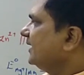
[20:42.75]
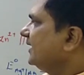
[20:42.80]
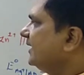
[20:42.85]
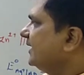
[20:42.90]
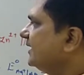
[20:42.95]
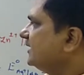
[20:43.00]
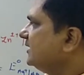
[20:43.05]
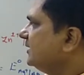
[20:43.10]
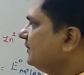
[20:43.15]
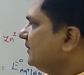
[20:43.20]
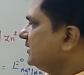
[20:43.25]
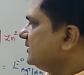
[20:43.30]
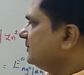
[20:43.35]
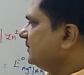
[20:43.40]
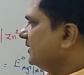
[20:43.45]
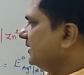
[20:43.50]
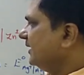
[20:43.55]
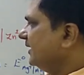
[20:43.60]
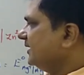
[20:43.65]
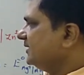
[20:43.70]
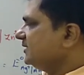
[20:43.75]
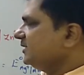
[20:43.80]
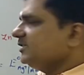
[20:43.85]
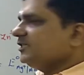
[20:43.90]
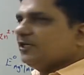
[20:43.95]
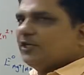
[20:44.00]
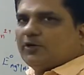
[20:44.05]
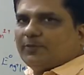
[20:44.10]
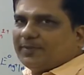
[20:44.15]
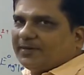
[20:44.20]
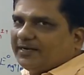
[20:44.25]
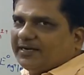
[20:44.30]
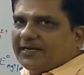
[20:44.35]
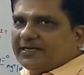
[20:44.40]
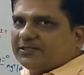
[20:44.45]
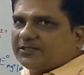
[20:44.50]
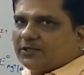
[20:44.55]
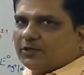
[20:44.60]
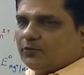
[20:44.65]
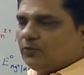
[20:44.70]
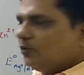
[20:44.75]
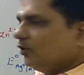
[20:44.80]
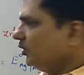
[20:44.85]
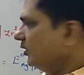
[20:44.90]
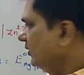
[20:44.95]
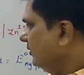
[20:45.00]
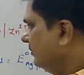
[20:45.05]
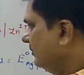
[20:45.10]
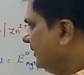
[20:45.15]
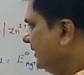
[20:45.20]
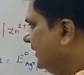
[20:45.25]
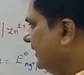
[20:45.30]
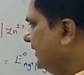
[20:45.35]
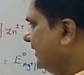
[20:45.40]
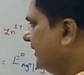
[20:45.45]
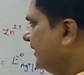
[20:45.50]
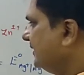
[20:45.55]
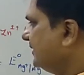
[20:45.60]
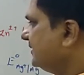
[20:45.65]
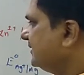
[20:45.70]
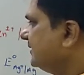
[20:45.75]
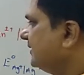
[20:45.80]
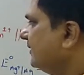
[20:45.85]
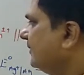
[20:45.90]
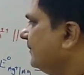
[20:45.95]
Ag plus bar Ag 0.80 volt minus